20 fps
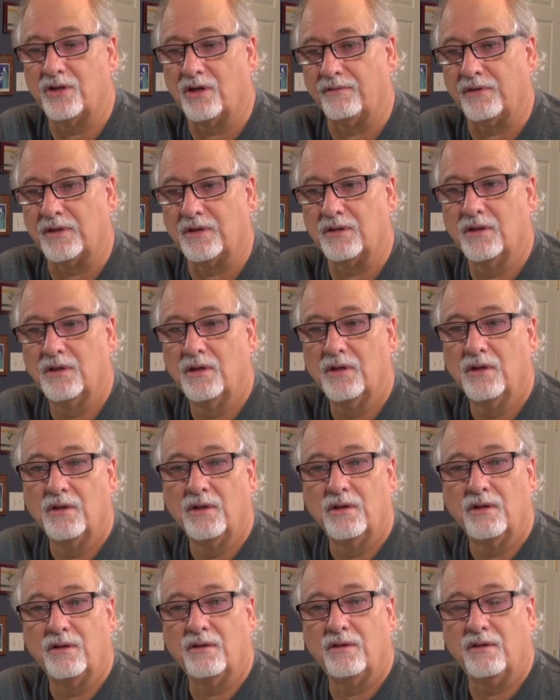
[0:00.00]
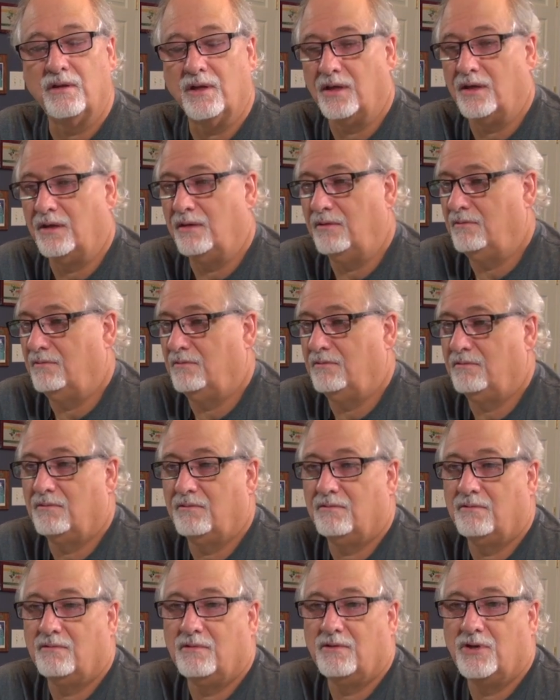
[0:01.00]
of it, then
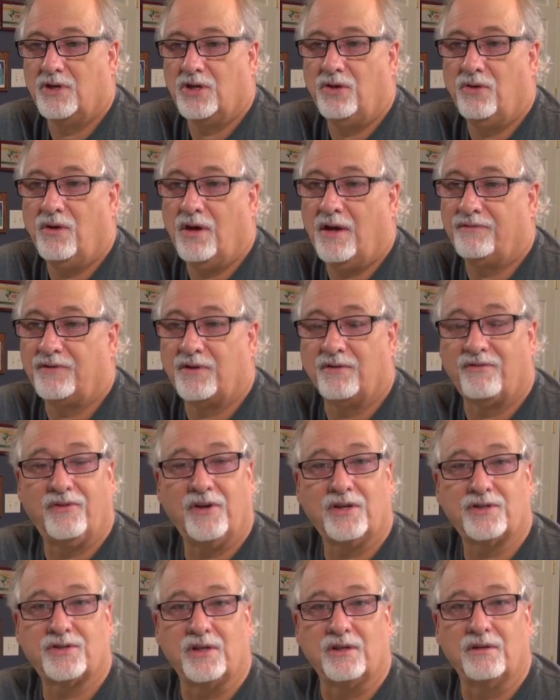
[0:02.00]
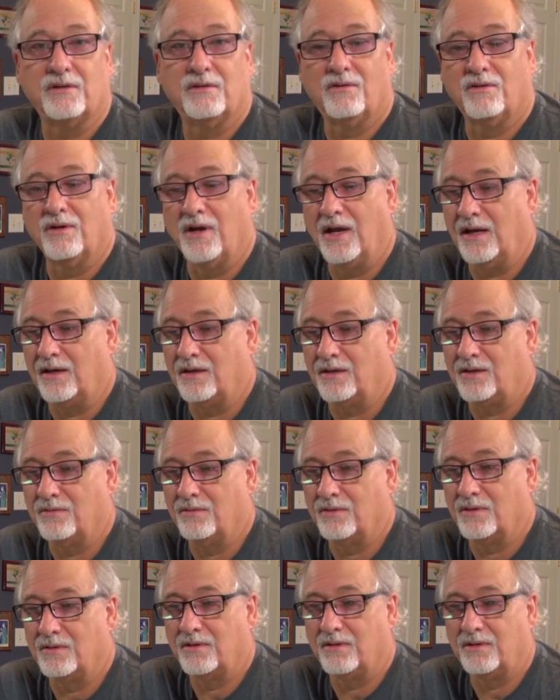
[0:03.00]
you have to fix it or hand it
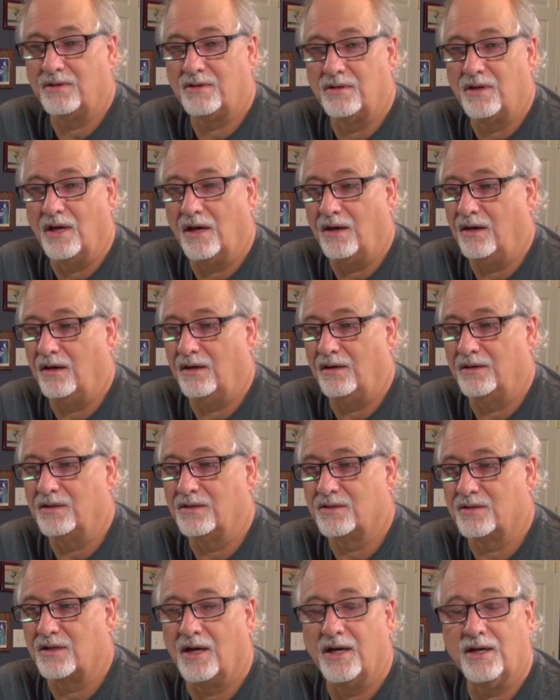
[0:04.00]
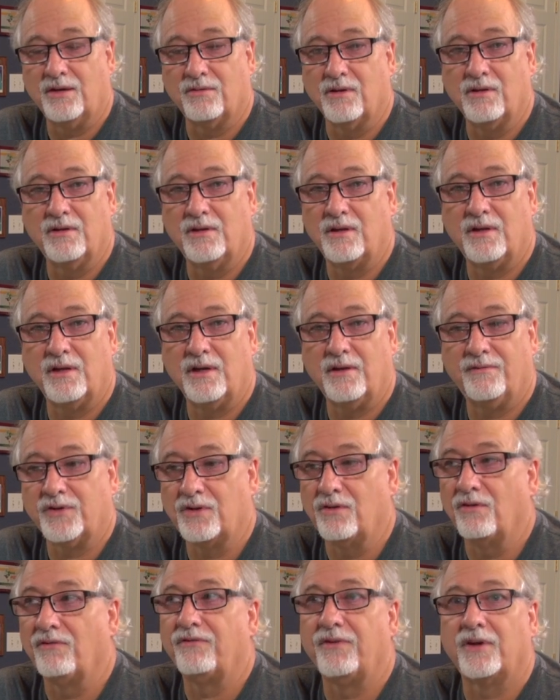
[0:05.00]
to a, a designer and then they have to
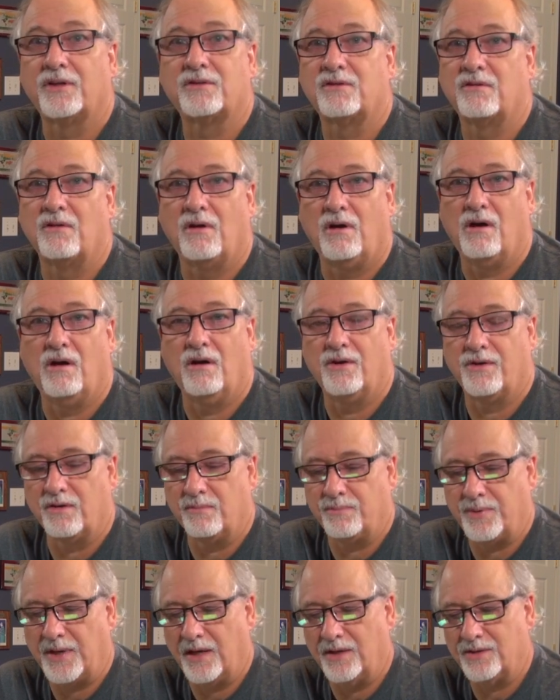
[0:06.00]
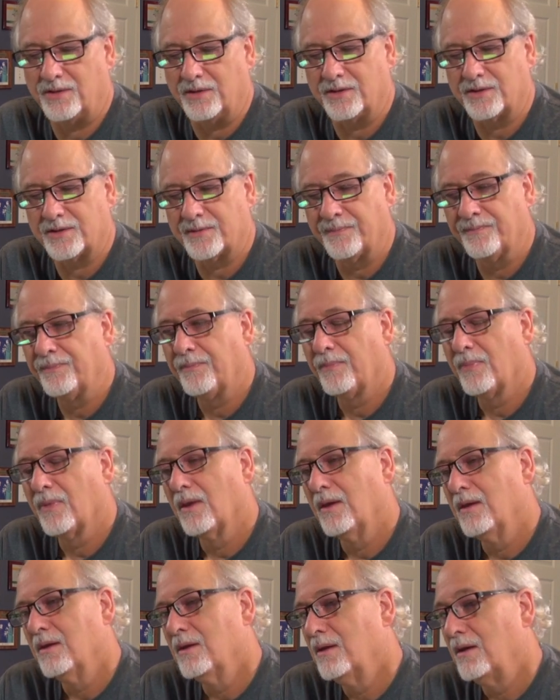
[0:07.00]
go fix 100 pages.
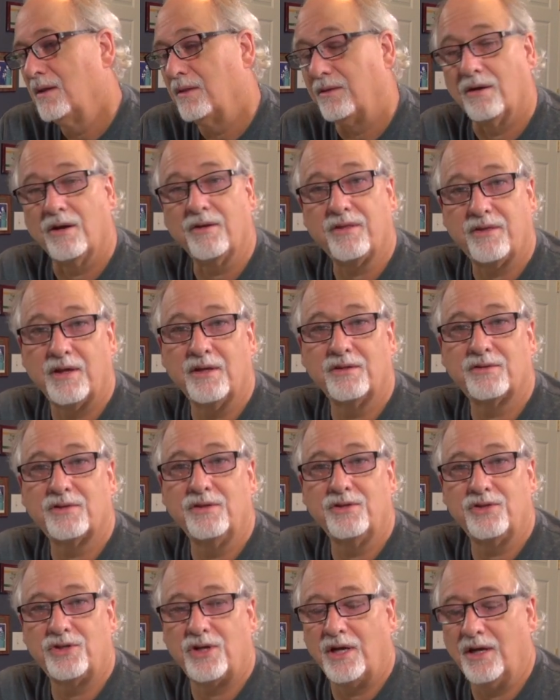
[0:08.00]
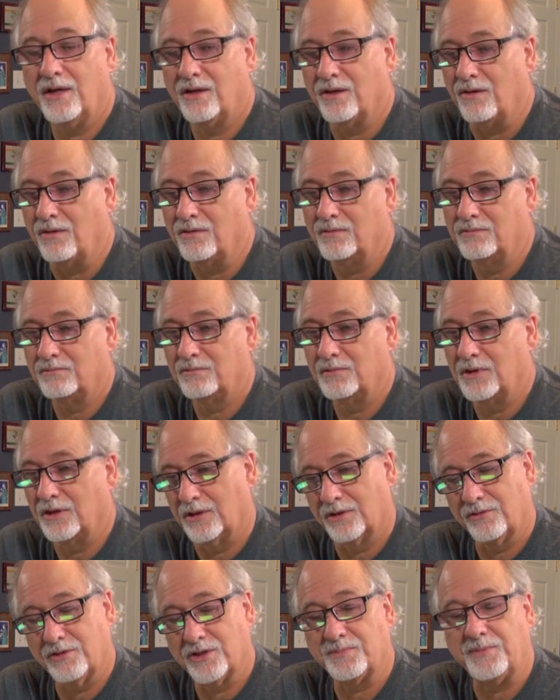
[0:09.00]
There are things in Django,
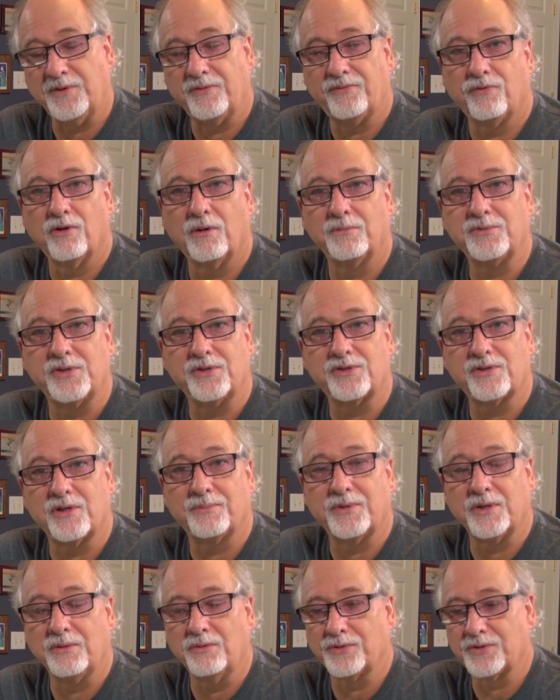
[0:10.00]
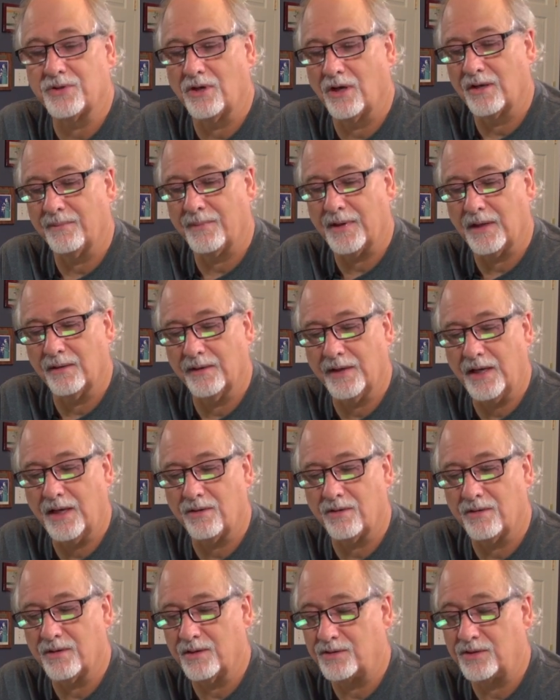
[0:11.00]
uh, Crispy Forms is something we'll talk about
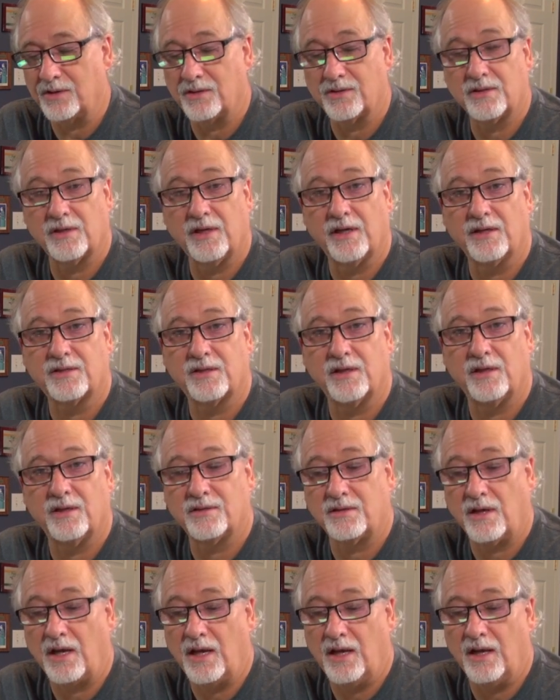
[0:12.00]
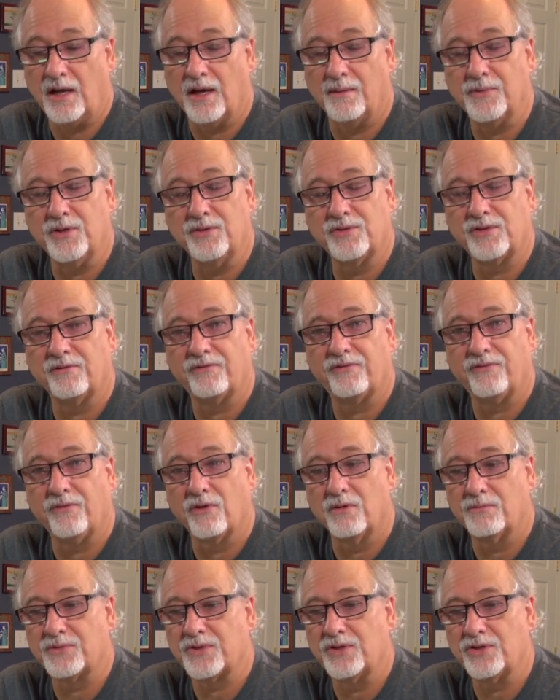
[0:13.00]
later, that just like says, hey, I'm using
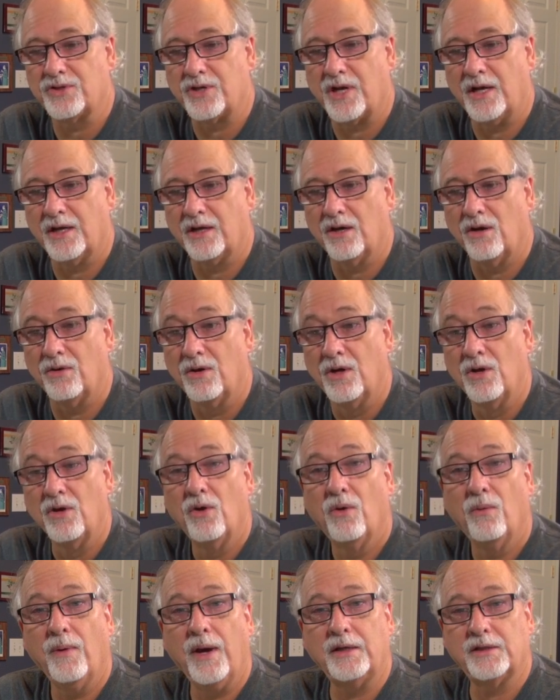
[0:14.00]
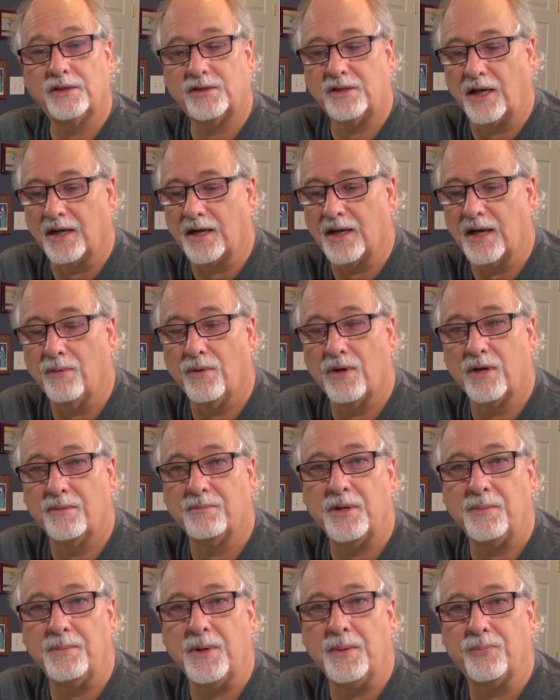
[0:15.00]
forms in Django. Wait a sec, I want
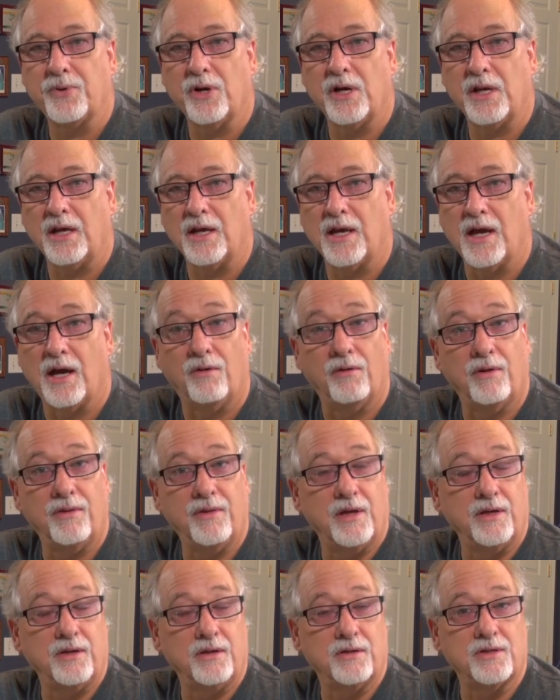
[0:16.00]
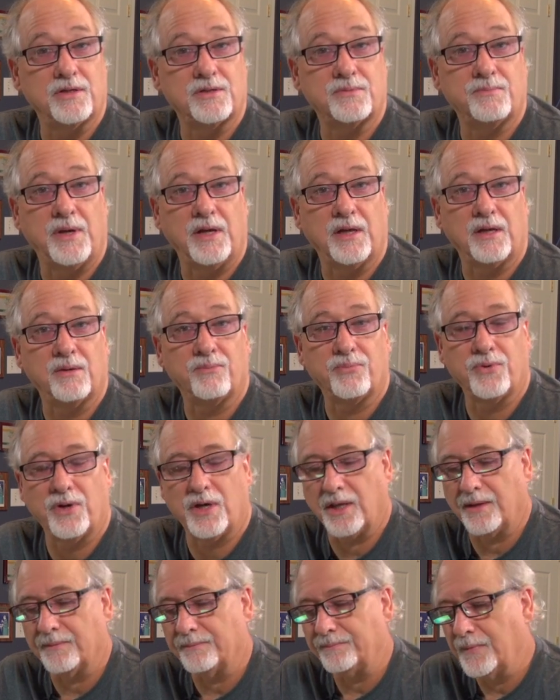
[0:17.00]
them to be pretty now. And then you just make them
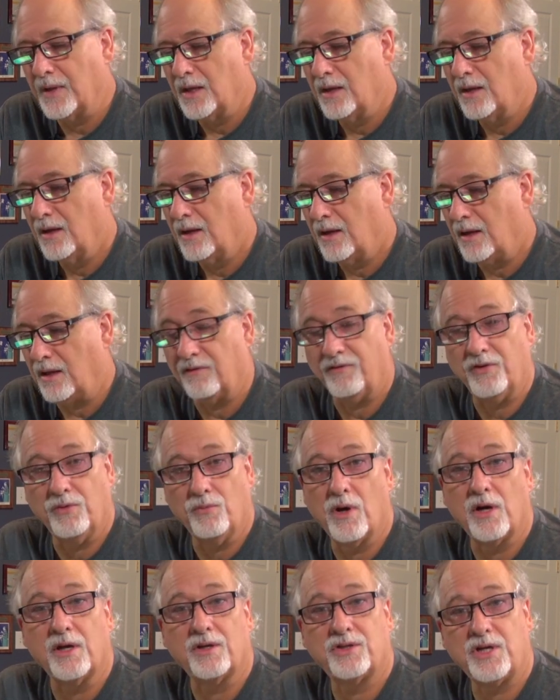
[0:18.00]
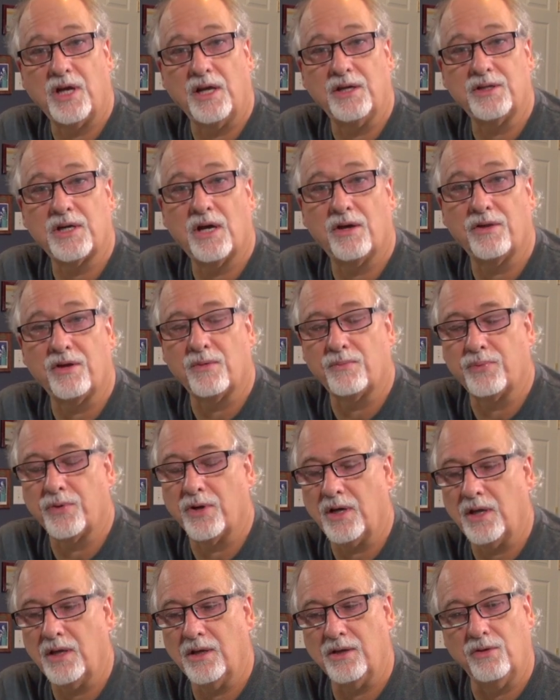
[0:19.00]
pretty. And if you want to change how they're
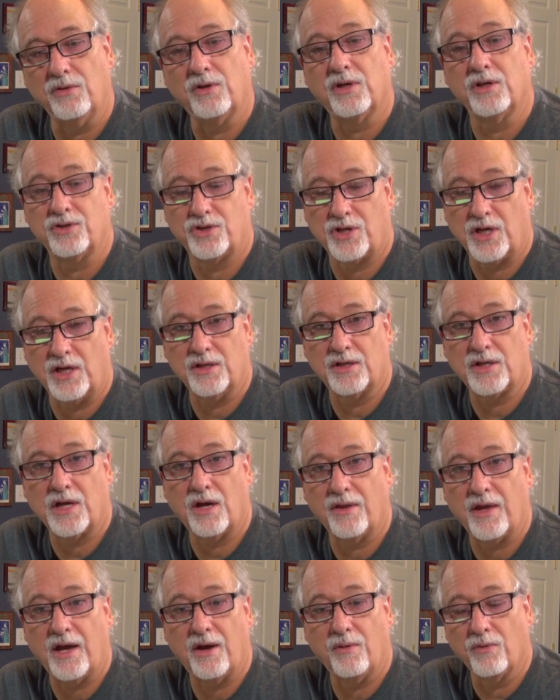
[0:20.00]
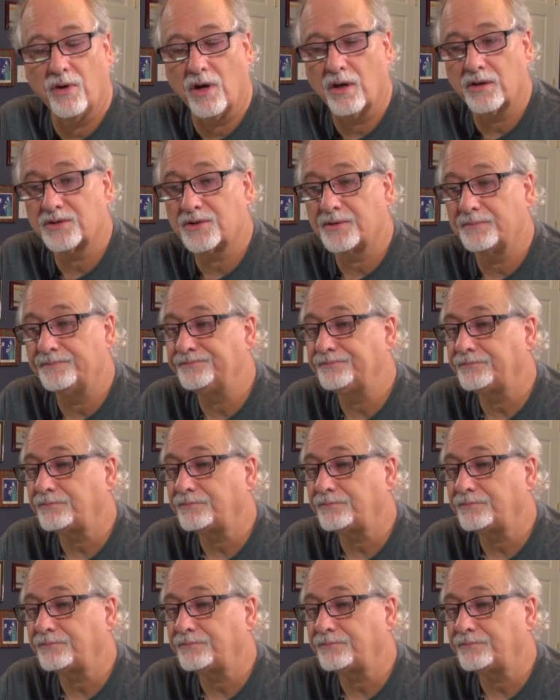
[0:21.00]
pretty, you can change how that works.